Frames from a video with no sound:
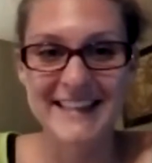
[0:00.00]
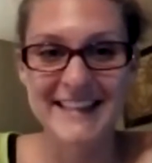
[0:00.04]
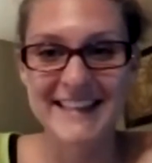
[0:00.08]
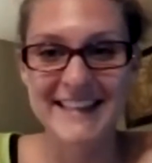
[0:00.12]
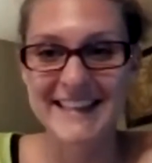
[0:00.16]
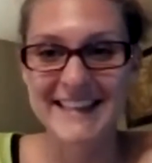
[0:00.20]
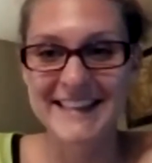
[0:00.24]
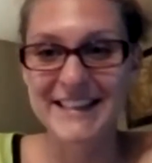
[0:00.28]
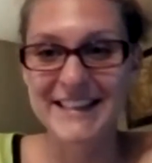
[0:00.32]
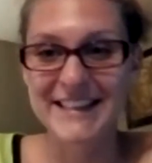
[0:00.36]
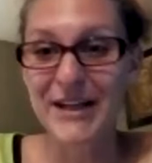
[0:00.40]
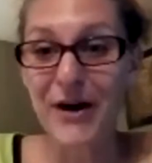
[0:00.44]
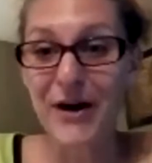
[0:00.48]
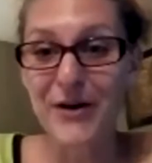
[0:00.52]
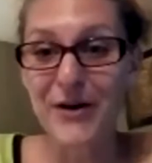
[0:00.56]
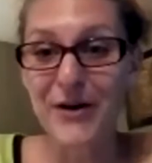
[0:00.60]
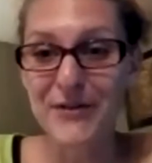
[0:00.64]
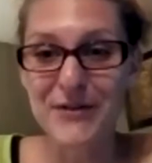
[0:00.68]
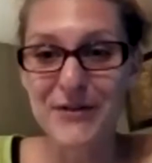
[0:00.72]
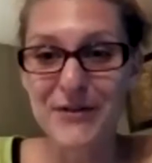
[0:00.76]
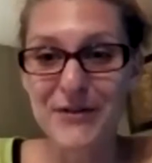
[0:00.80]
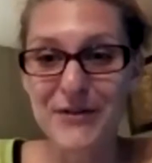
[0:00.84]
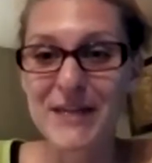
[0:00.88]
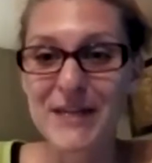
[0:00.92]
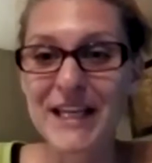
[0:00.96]
to go
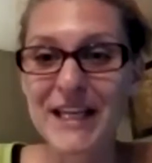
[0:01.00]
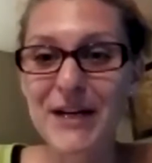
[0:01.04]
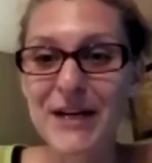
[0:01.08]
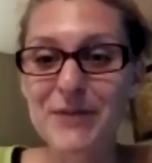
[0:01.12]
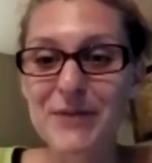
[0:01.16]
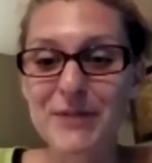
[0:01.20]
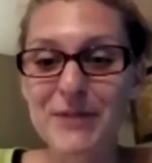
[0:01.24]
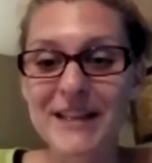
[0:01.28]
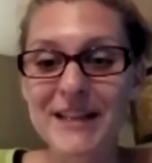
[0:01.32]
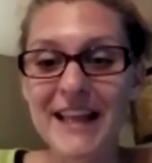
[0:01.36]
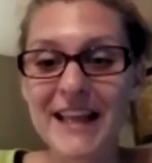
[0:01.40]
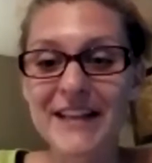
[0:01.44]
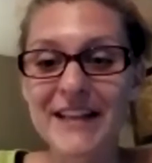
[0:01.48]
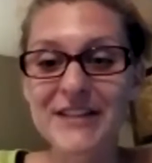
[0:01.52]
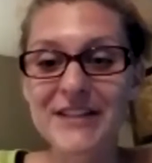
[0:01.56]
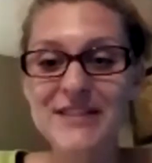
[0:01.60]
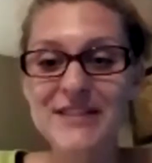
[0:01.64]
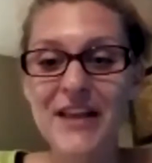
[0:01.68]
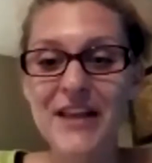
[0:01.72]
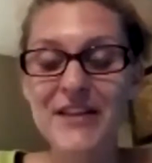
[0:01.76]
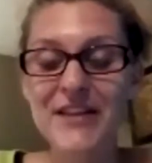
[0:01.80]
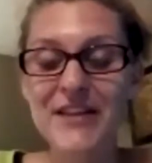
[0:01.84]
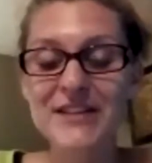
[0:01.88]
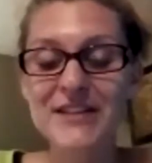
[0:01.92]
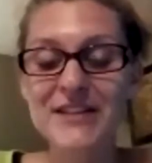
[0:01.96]
from here. But then there's
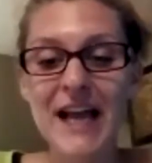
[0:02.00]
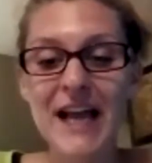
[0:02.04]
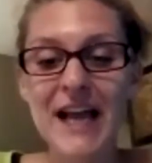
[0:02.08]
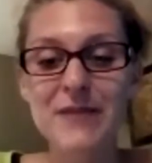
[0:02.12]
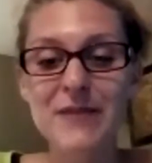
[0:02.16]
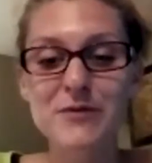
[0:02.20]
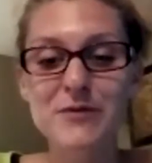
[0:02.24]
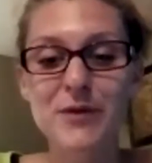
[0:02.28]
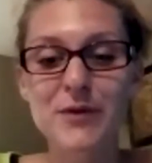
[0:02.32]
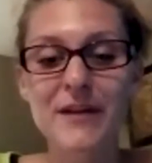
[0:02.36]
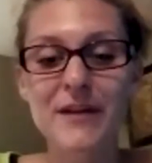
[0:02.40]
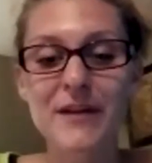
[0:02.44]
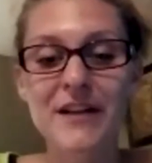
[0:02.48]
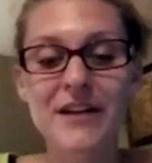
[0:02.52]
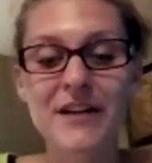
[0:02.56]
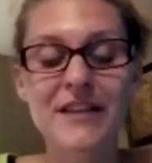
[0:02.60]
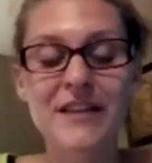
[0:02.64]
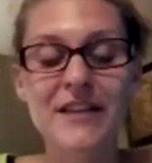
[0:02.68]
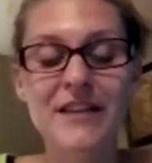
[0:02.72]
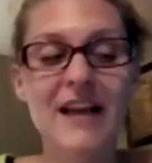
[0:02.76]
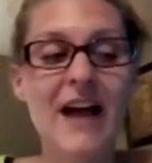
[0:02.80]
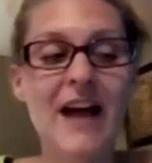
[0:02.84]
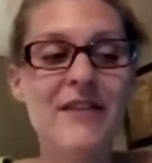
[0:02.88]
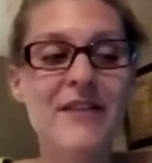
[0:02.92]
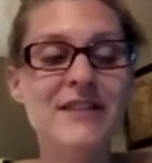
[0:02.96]
other times where the
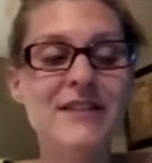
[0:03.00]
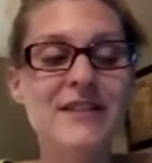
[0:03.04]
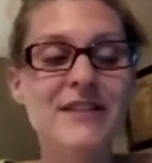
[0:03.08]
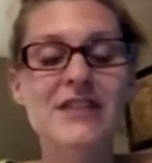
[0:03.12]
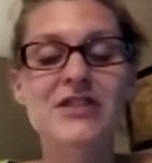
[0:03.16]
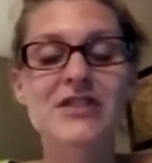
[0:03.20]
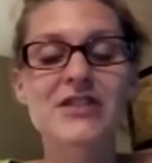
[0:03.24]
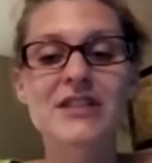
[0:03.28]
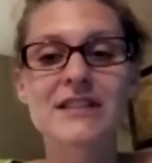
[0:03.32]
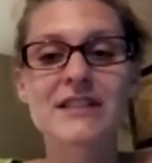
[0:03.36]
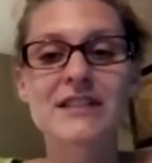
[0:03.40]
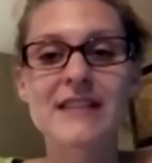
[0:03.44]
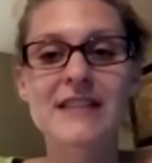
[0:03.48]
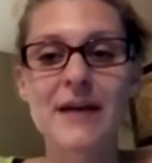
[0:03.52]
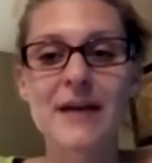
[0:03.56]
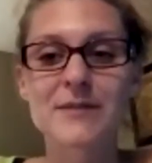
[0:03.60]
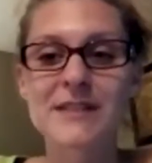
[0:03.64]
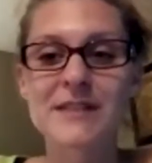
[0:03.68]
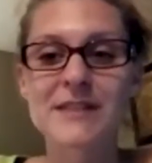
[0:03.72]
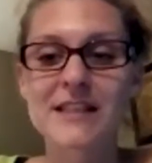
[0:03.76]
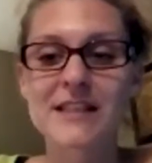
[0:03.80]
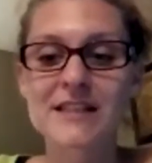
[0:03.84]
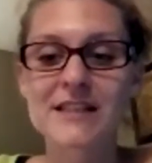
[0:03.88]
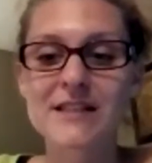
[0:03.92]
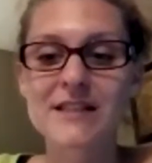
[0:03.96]
conversation is
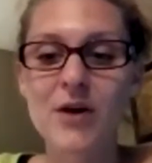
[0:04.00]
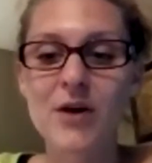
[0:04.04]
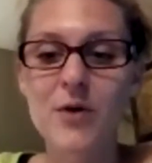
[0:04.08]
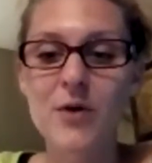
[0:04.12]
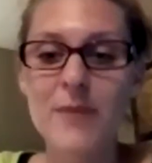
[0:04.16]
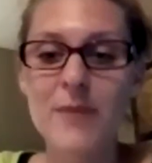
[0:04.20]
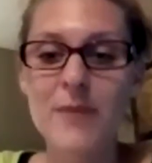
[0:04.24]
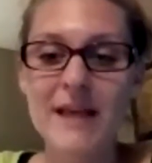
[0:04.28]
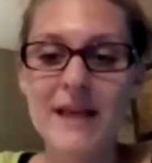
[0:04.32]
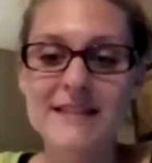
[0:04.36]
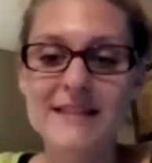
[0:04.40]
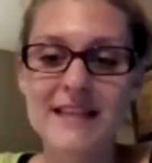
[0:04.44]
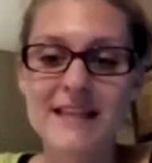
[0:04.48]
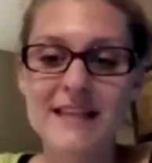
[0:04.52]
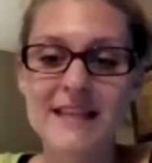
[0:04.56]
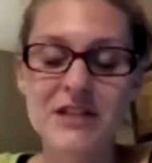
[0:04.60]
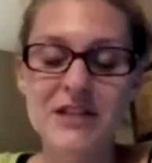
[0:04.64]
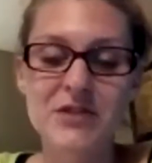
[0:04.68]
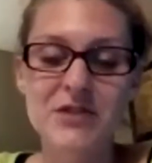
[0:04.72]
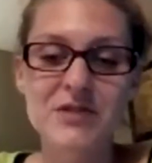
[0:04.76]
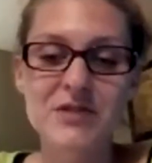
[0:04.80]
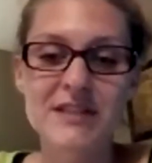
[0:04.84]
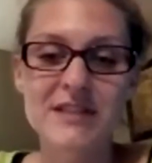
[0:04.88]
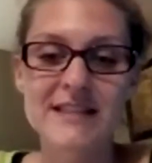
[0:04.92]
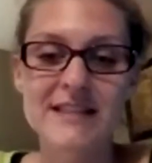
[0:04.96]
absolutely so amazing, and
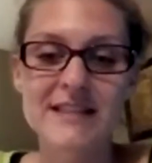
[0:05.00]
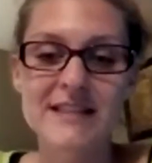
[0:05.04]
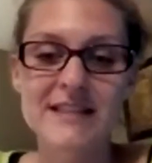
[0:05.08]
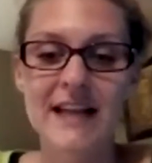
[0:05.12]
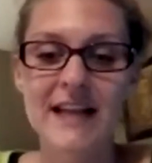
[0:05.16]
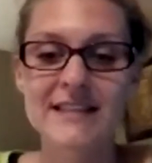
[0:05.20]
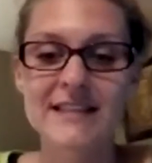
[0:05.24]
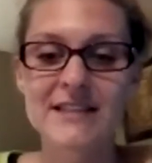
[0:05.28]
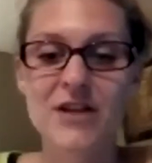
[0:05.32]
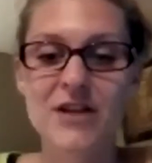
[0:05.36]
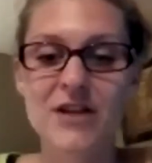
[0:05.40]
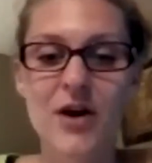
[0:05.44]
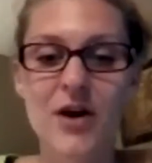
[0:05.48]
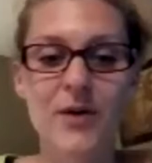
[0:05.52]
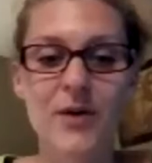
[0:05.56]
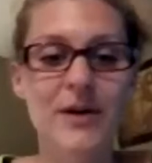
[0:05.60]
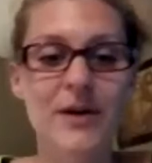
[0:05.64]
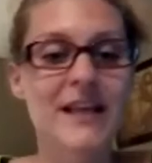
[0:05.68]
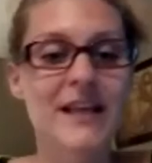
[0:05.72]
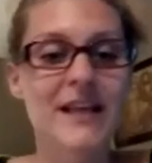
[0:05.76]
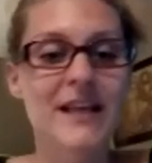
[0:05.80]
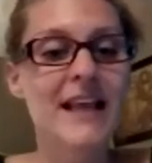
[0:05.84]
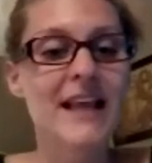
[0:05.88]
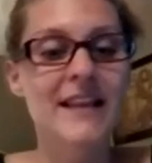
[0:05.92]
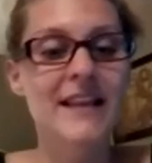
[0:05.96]
you just got to know
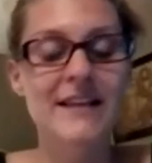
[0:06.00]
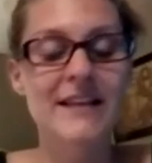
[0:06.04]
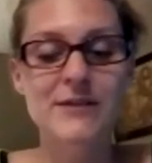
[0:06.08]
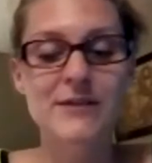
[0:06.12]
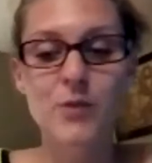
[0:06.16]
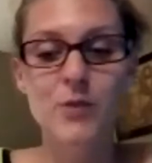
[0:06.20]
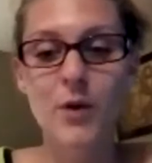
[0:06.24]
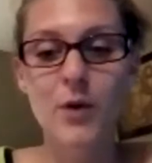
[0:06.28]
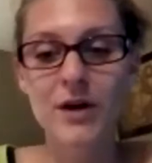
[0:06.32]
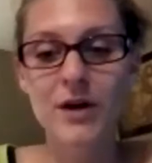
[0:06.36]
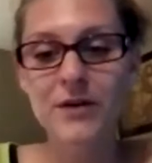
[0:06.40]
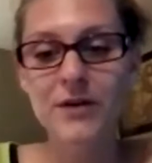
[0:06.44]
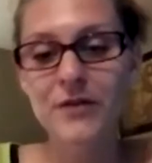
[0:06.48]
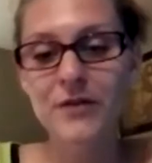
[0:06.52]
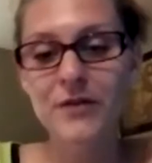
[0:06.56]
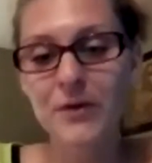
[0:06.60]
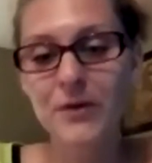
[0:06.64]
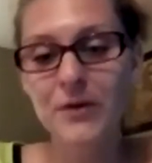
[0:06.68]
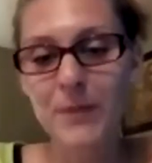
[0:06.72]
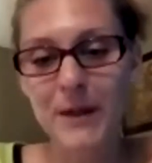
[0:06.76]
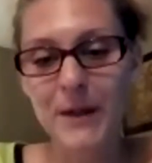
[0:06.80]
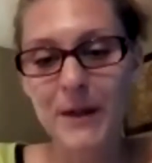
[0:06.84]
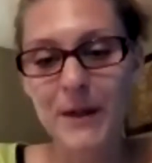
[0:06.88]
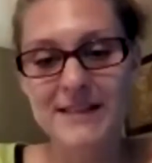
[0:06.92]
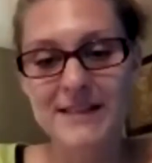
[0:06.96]
this wonderful
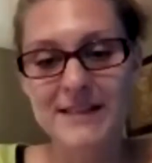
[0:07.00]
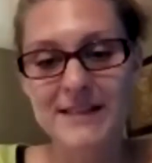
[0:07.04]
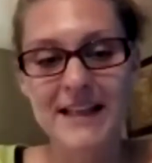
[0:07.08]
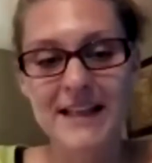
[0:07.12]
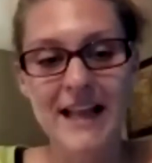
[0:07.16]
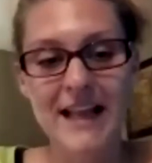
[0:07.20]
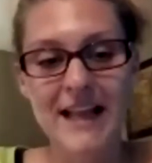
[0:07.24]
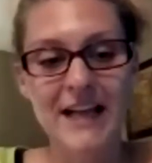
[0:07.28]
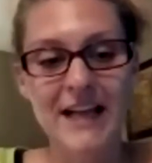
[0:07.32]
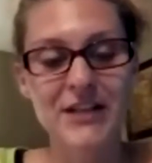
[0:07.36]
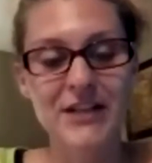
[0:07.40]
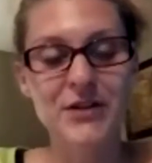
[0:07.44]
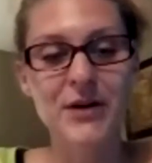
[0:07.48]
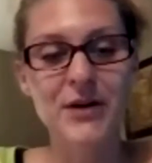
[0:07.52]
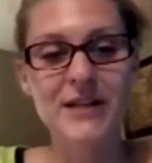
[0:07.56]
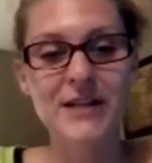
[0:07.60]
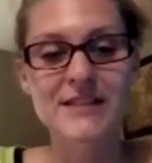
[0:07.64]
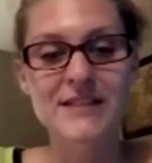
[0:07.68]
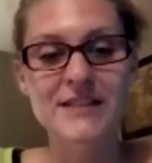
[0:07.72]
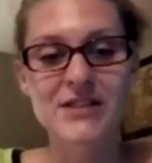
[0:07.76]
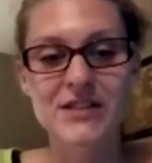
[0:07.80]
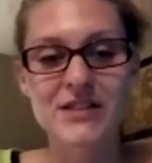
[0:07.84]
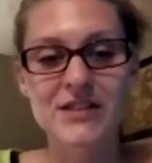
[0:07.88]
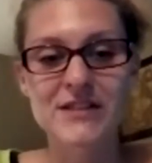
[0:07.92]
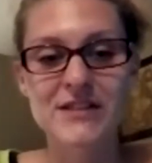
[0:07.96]
person that you are
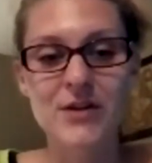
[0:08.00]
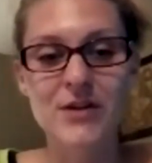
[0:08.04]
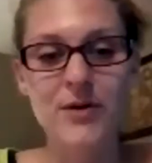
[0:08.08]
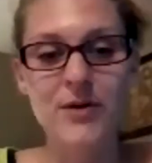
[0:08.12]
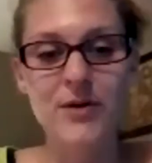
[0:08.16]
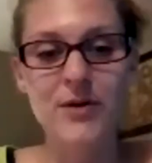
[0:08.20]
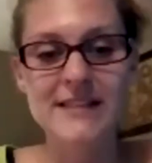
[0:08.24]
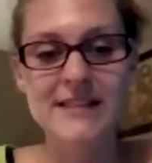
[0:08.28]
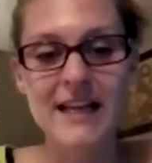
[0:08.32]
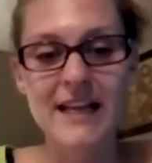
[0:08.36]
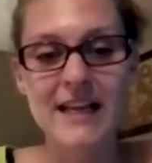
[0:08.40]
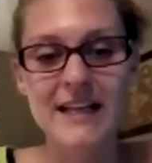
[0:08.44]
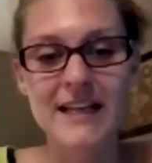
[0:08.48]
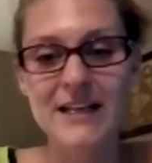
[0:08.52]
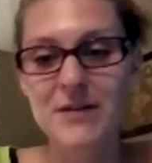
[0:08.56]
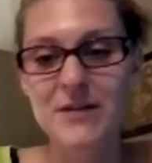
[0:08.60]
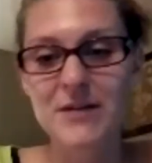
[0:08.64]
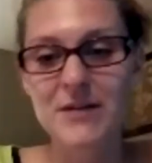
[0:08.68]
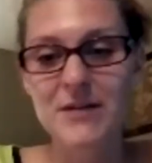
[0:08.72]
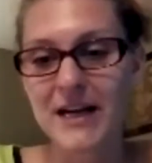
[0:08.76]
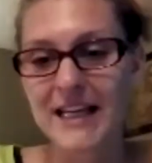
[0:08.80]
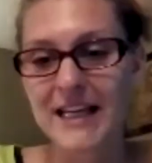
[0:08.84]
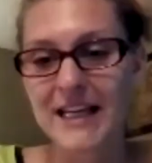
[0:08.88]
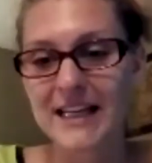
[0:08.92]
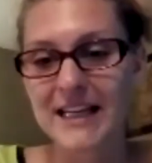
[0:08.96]
just so excited
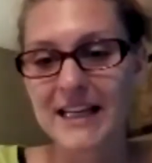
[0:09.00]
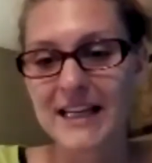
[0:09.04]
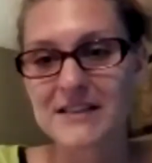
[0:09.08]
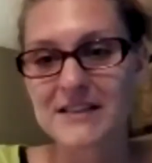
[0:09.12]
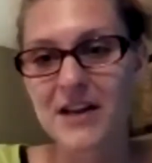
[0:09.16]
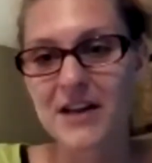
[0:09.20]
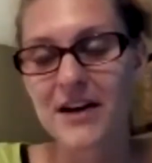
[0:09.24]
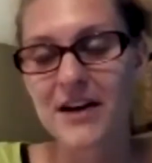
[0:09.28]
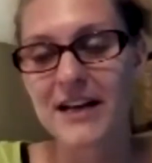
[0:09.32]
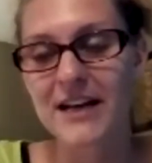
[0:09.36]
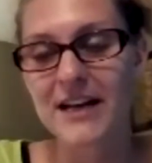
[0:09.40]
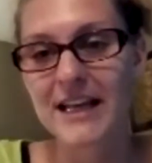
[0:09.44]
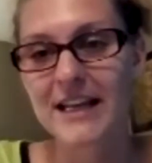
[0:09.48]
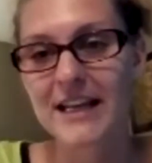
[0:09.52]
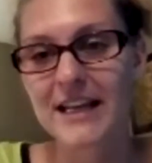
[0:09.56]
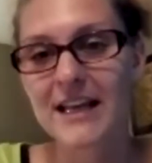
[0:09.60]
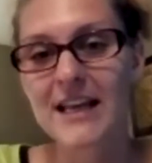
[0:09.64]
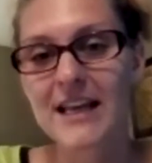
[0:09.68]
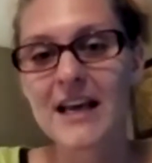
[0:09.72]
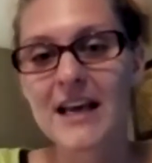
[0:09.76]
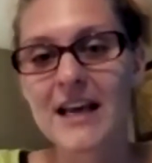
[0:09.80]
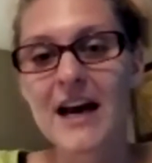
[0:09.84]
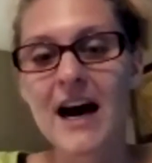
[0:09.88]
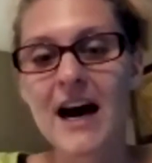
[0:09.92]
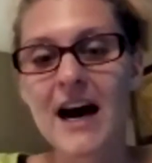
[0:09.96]
about getting started.
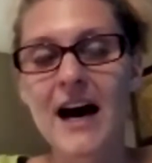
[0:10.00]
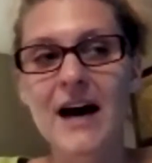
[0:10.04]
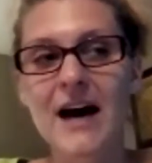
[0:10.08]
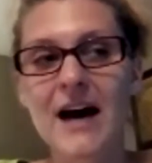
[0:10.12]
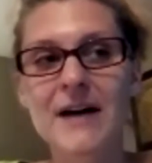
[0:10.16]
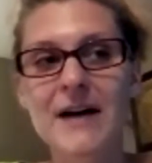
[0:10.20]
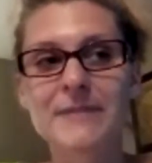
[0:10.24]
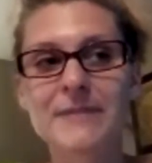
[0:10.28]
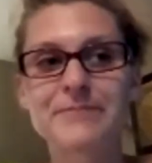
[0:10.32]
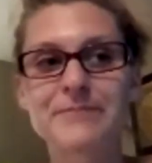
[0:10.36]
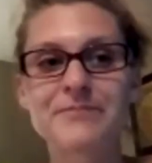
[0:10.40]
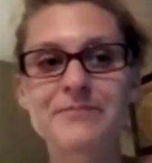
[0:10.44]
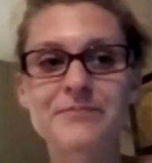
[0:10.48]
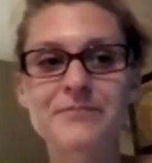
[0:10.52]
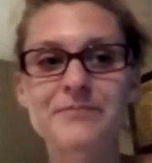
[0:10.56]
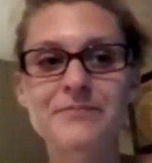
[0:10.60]
And